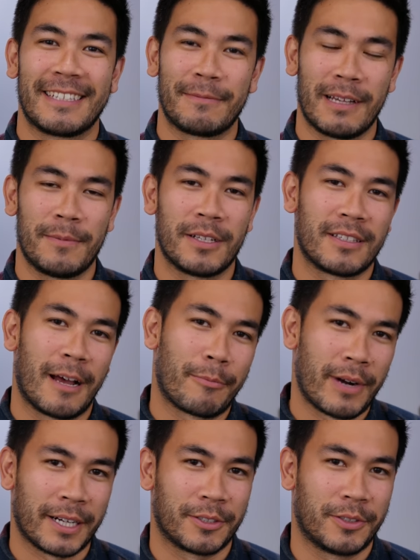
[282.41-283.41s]
Sometimes it's
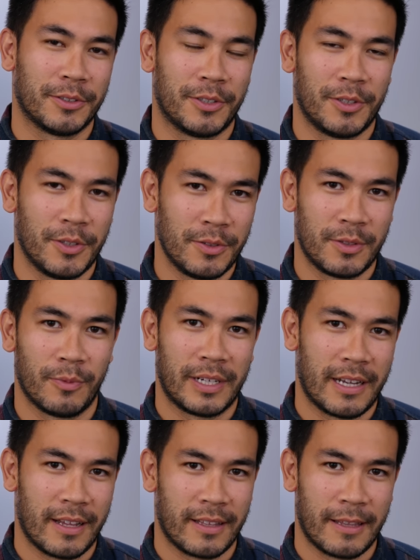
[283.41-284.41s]
not practical to use
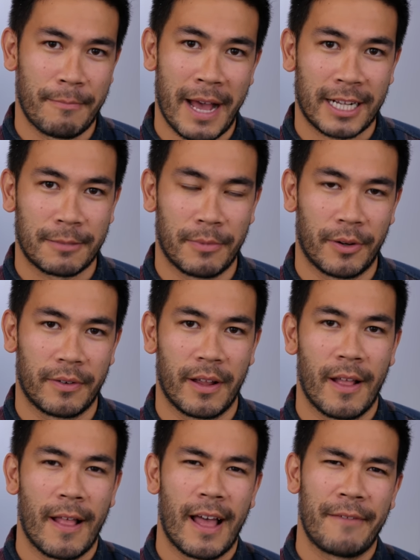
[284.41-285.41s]
when the max mode.
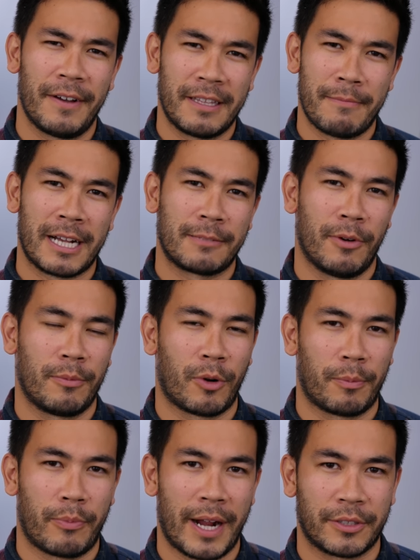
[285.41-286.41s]
I find the max mode
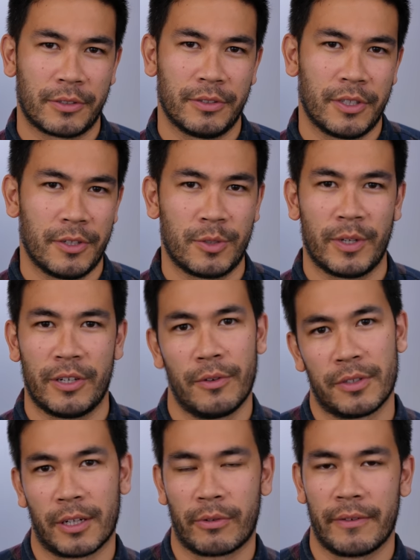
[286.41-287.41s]
more practical to use when you
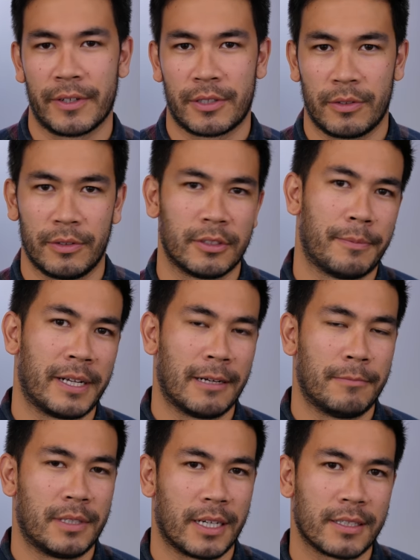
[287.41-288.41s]
use the crevice tool to pick
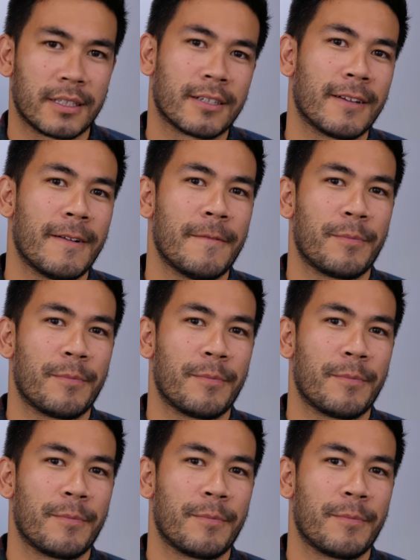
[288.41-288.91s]
up dust.